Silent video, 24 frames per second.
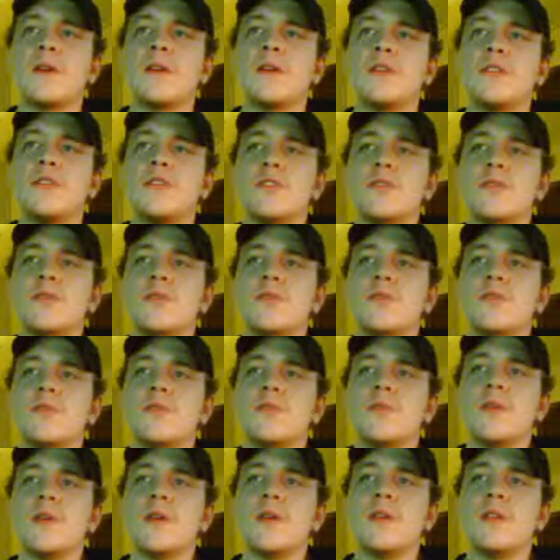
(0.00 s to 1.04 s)

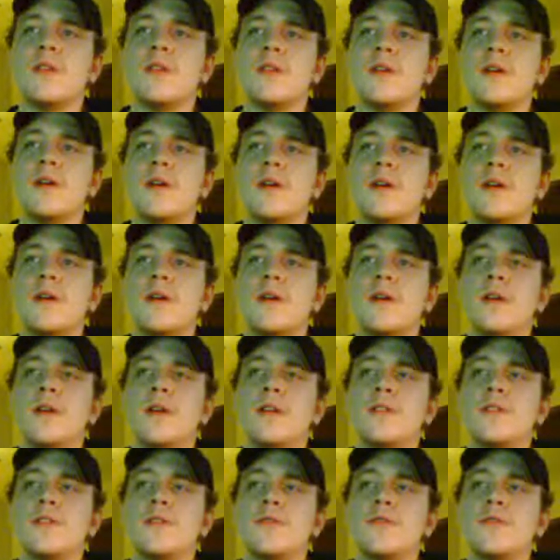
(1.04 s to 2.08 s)
snus with
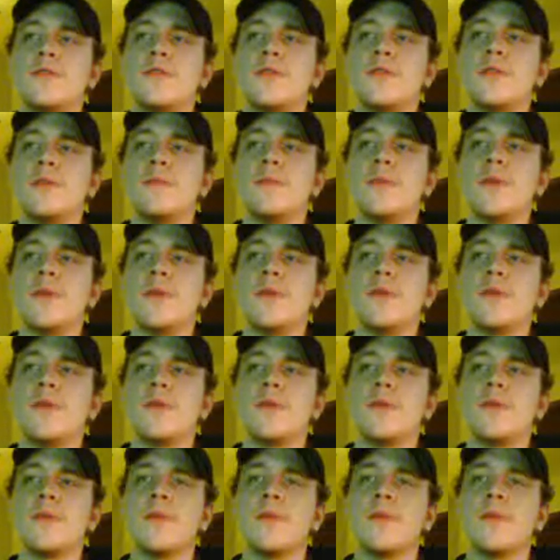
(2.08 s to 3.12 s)
hints of juniper
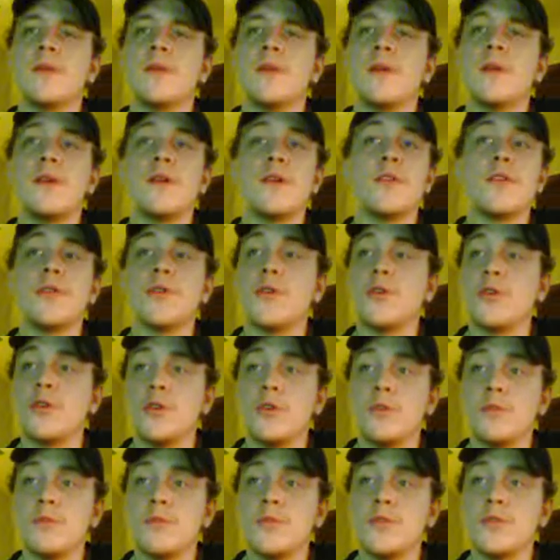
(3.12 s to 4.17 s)
and other
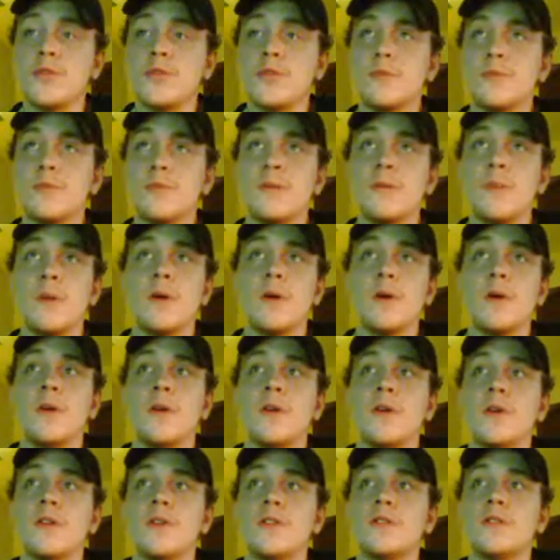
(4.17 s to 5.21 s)
herbs.
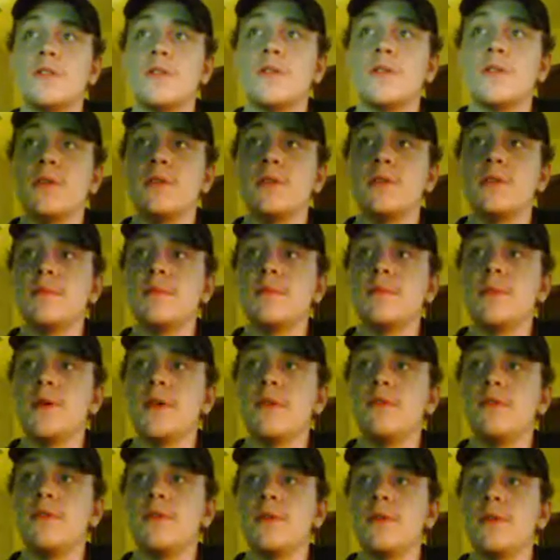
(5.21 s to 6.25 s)
So it's a bit
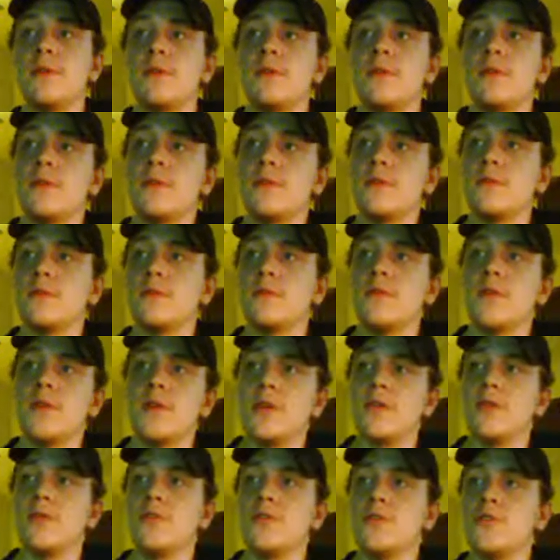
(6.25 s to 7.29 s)
of a
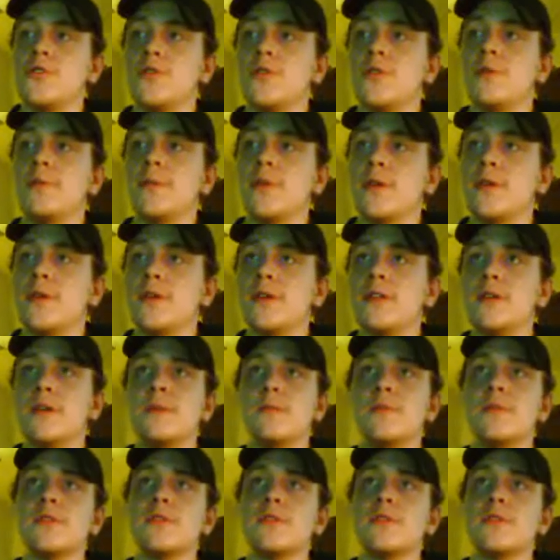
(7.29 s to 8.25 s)
juniper-y type